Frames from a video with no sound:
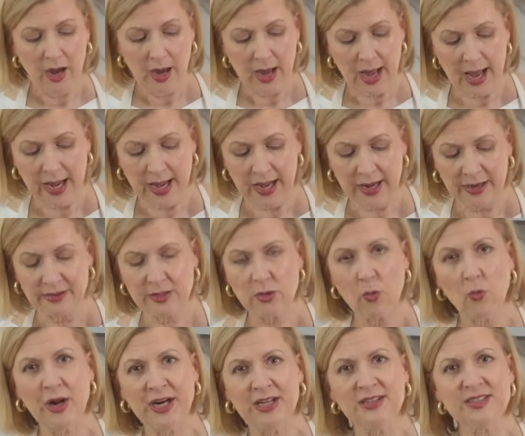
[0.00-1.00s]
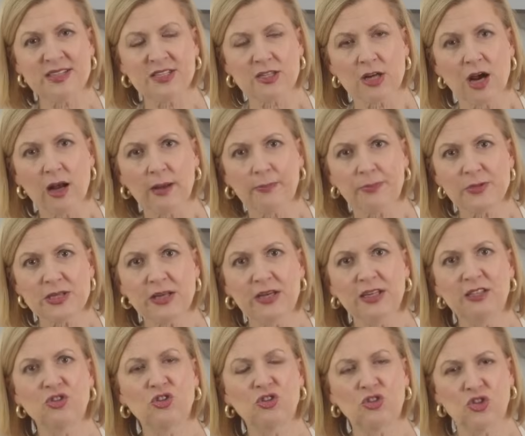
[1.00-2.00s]
And when it stops
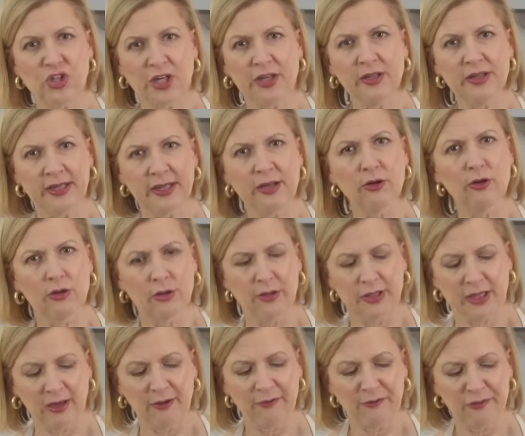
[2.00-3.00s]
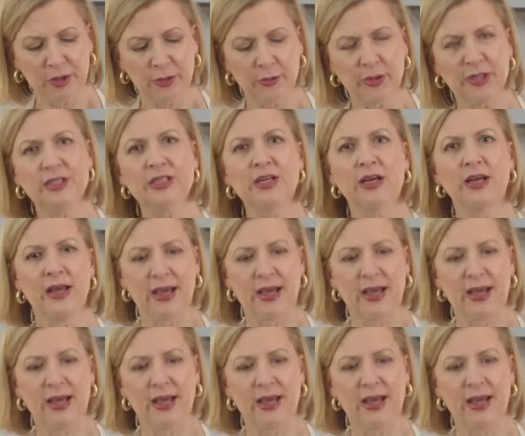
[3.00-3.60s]
jiggling or looking fluid,